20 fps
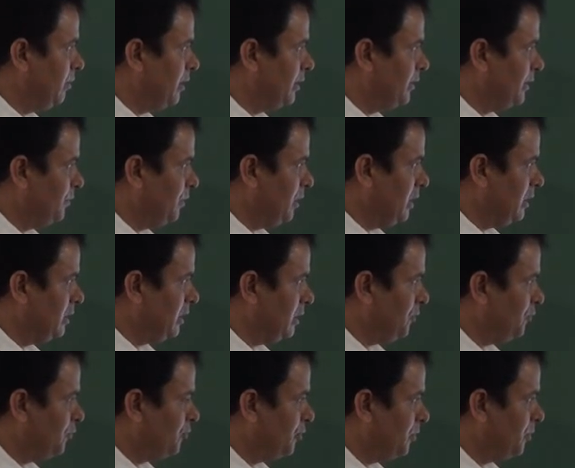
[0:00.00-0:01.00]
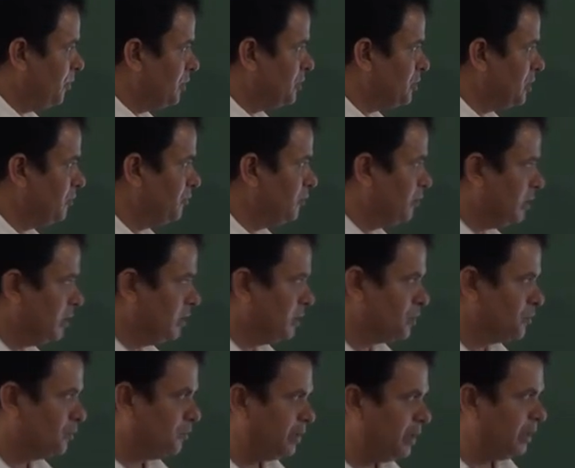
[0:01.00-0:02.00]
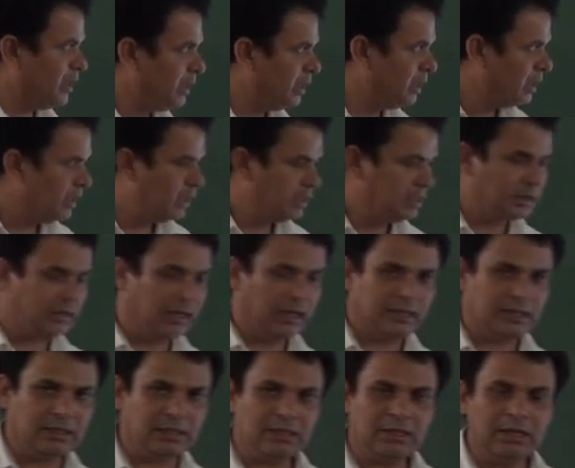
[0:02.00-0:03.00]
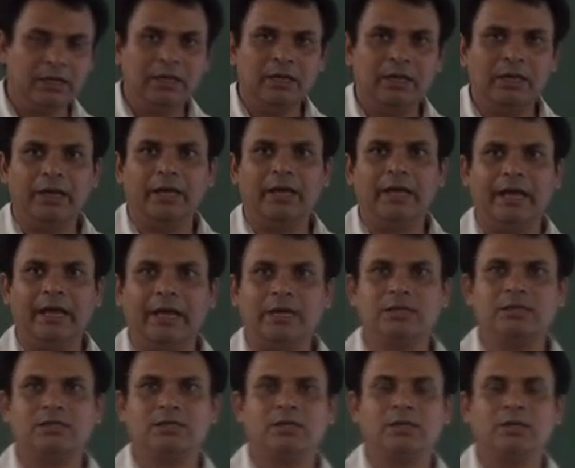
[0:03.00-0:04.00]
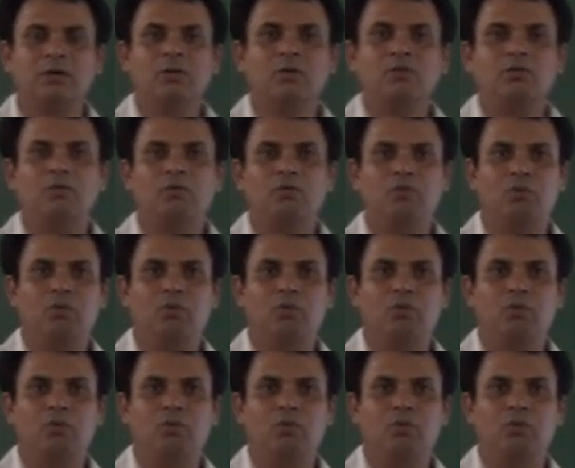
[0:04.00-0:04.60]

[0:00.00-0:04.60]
They will reveal the information for this P, that is x,